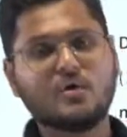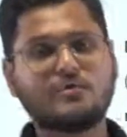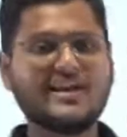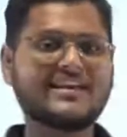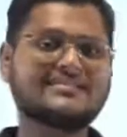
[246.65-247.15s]

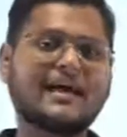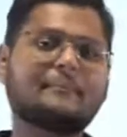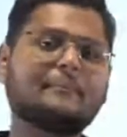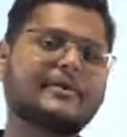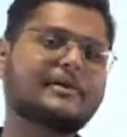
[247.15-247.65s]
For
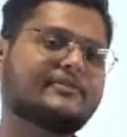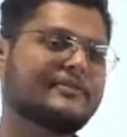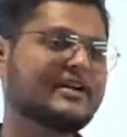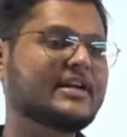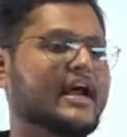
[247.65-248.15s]
example,
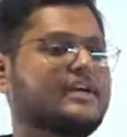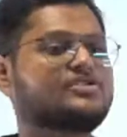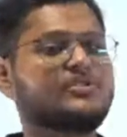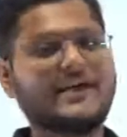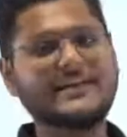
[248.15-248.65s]
different
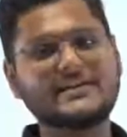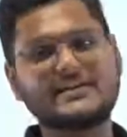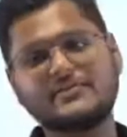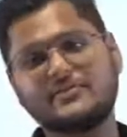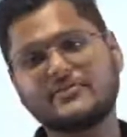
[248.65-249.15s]
kinds of
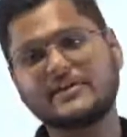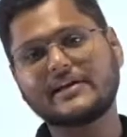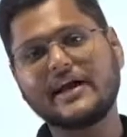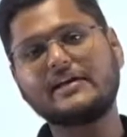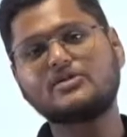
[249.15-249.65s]
additive,
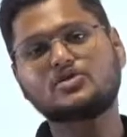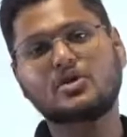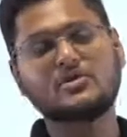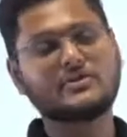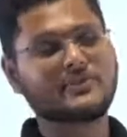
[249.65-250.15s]
different kinds
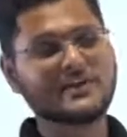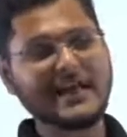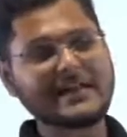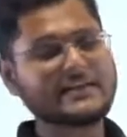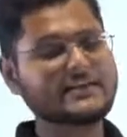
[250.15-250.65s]
or different
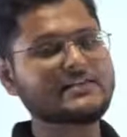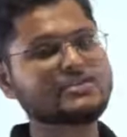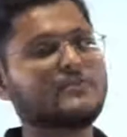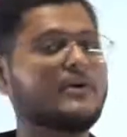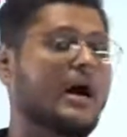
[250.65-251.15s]

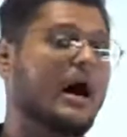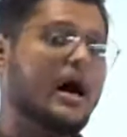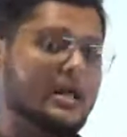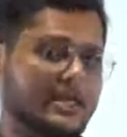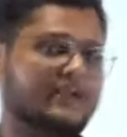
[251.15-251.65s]
categories of
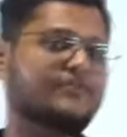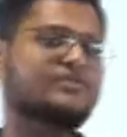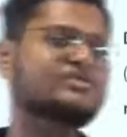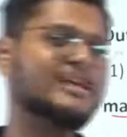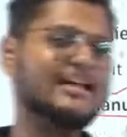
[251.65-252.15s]
other
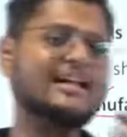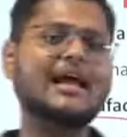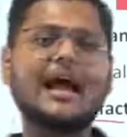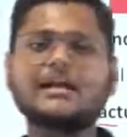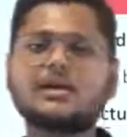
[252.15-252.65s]
foods that are
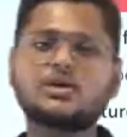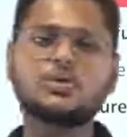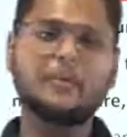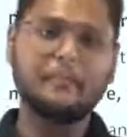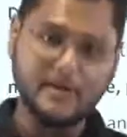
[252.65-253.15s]
added
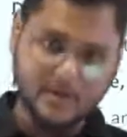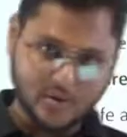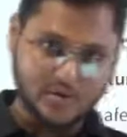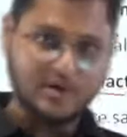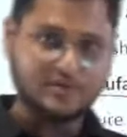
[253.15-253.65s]
to a
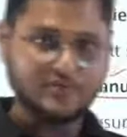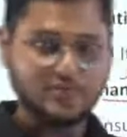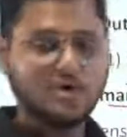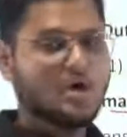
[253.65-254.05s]
particular food.